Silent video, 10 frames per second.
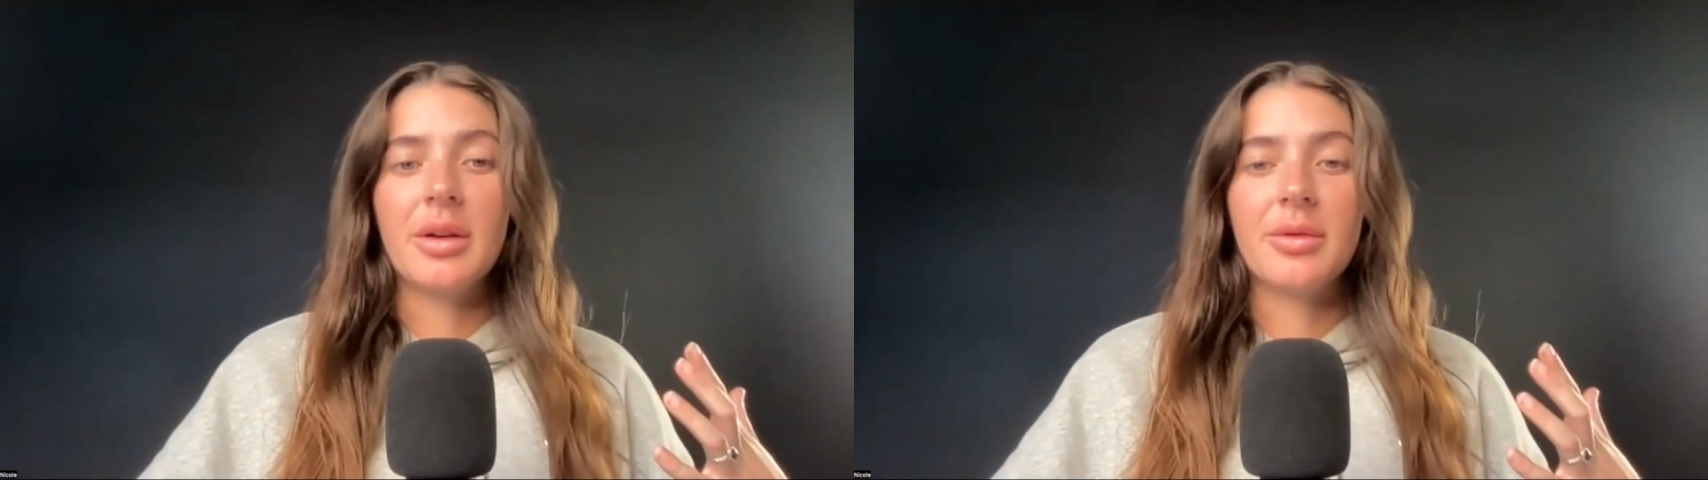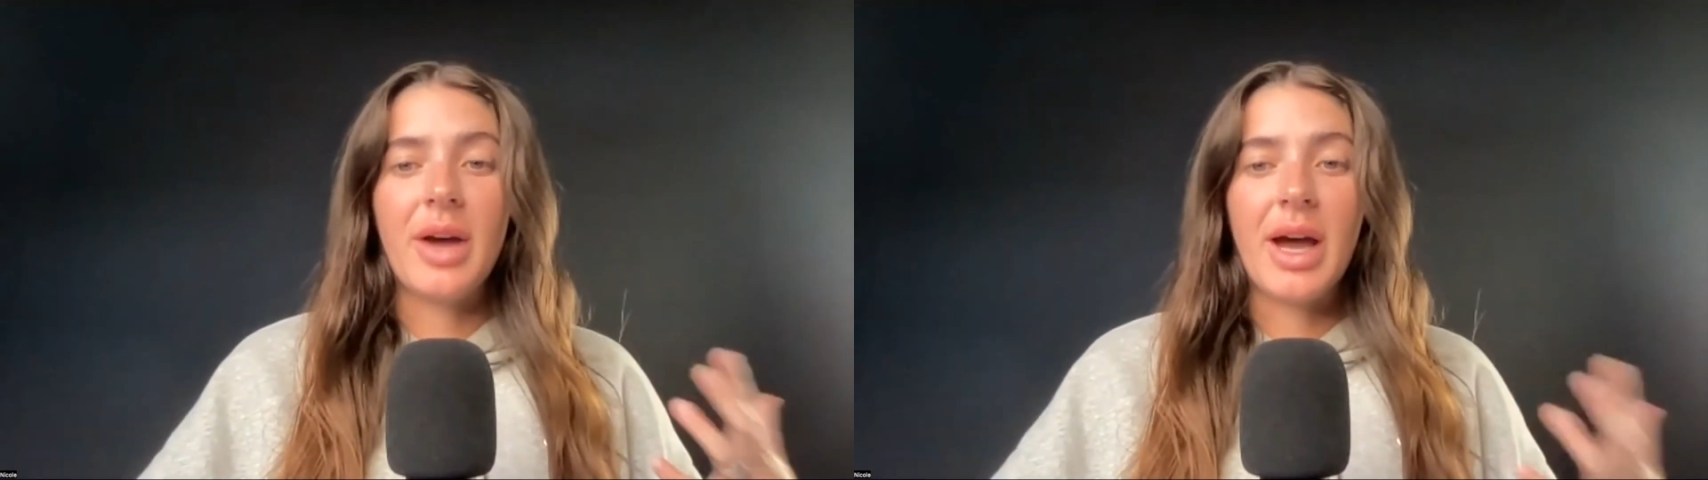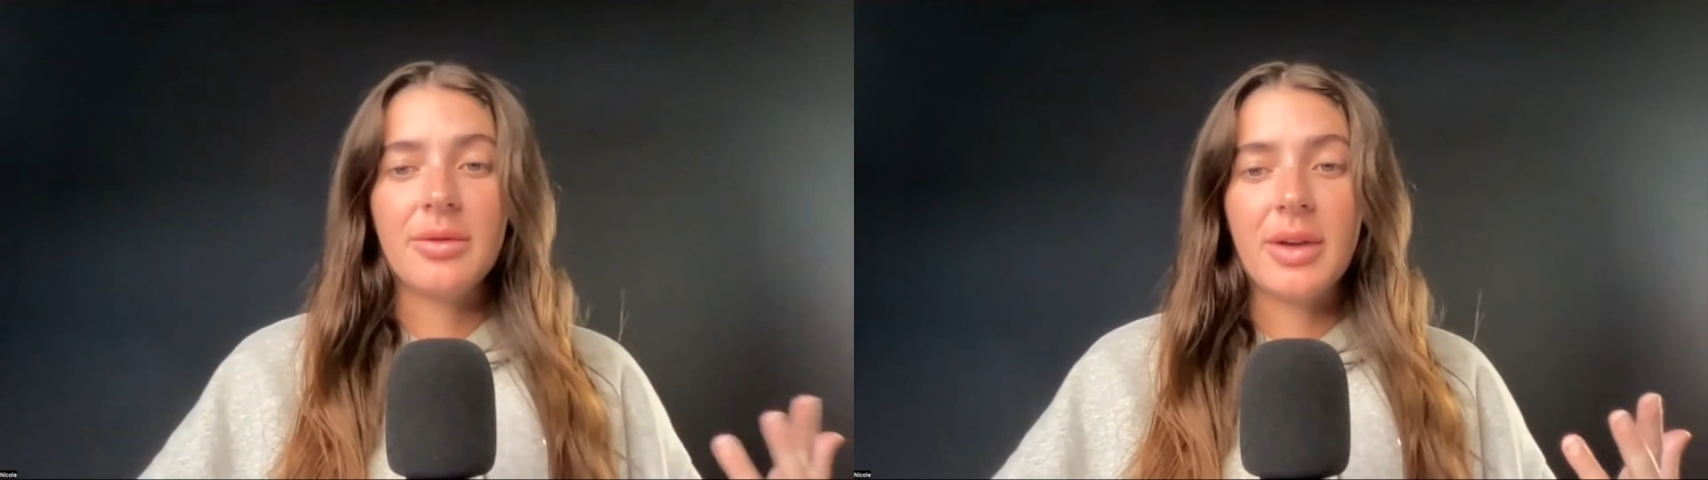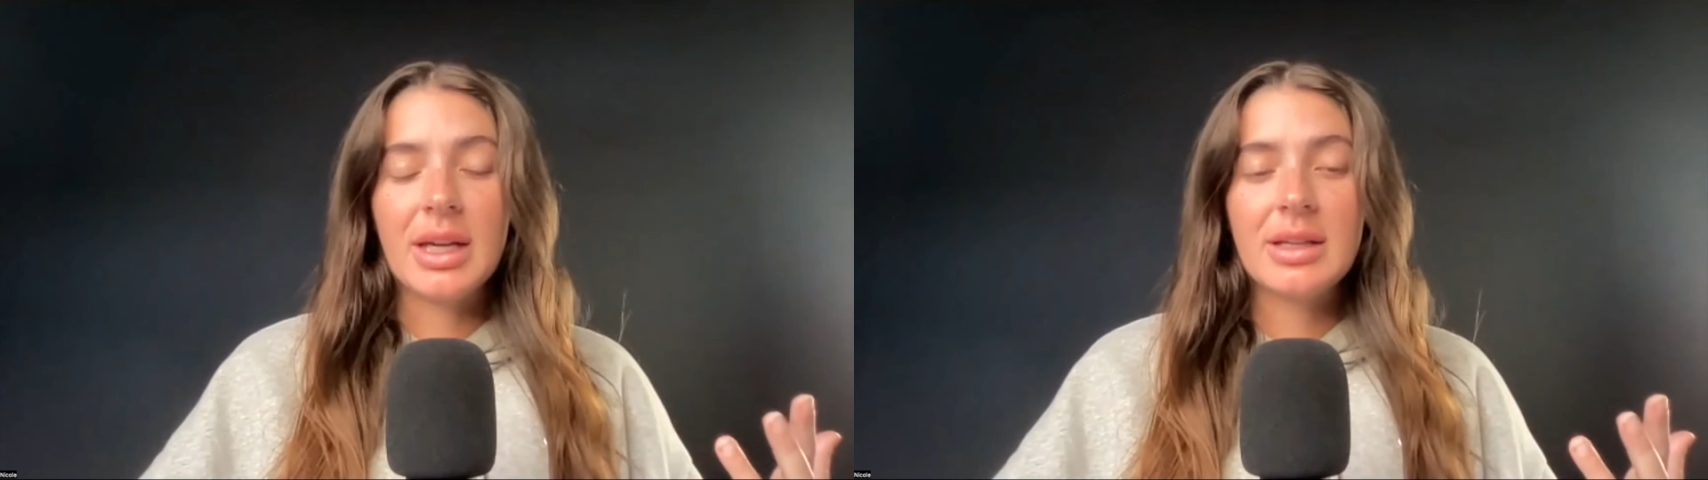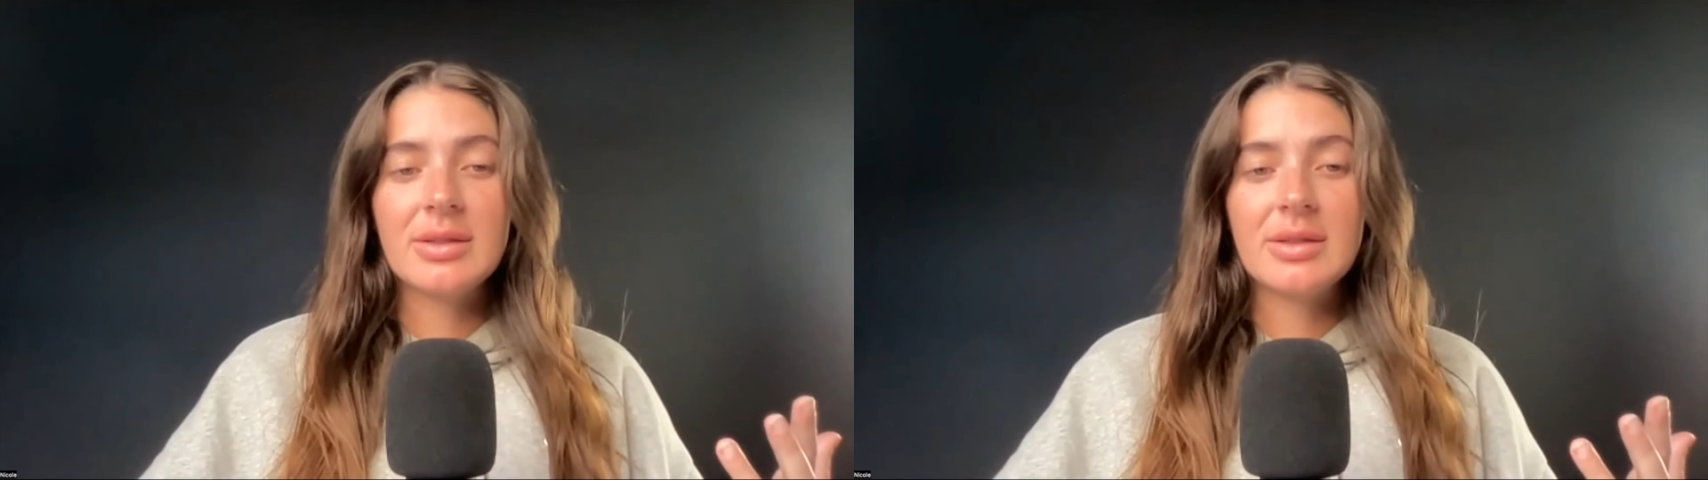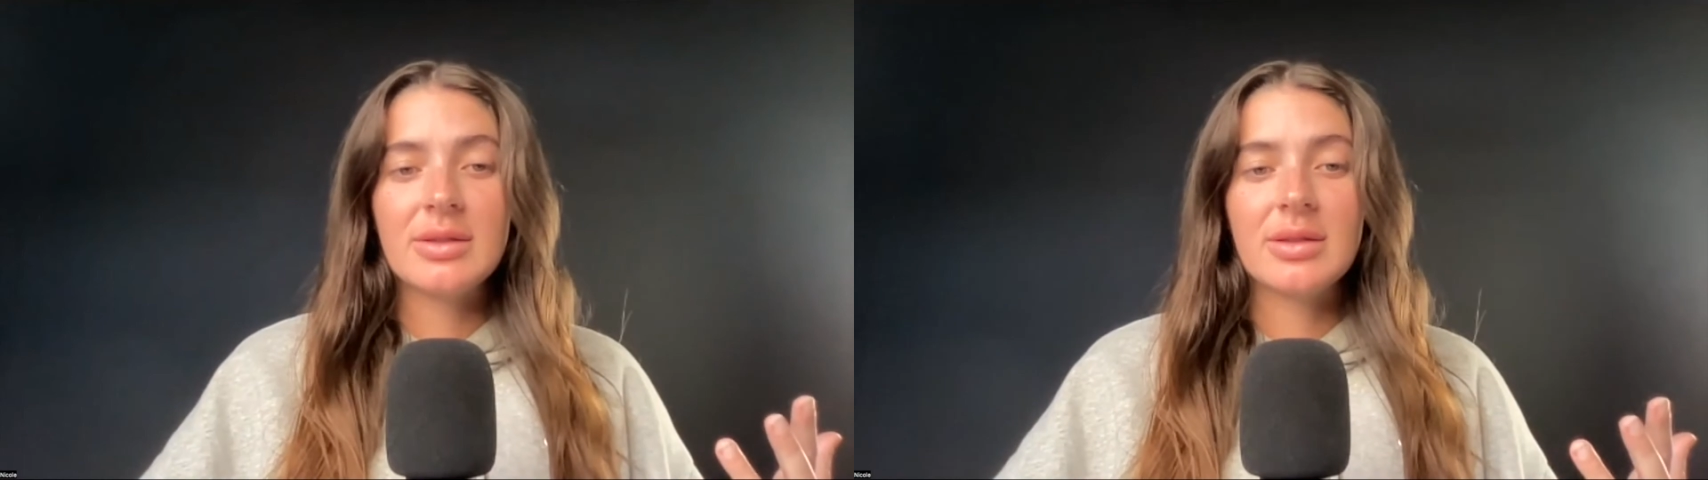a fat phase.